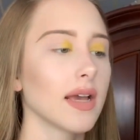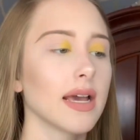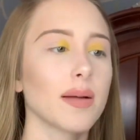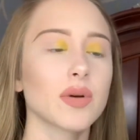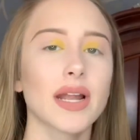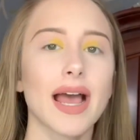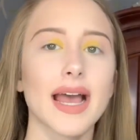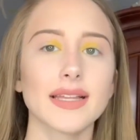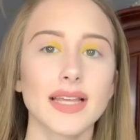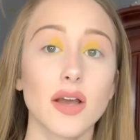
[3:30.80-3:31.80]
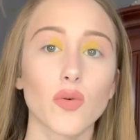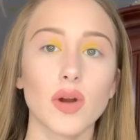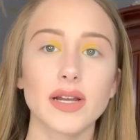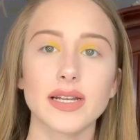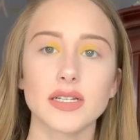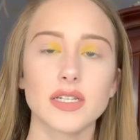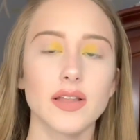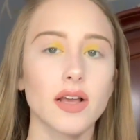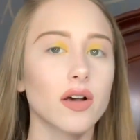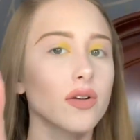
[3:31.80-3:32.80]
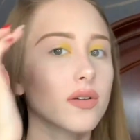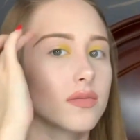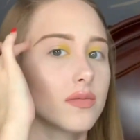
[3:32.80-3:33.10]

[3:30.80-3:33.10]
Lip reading: And I'm going to add that right next to that color.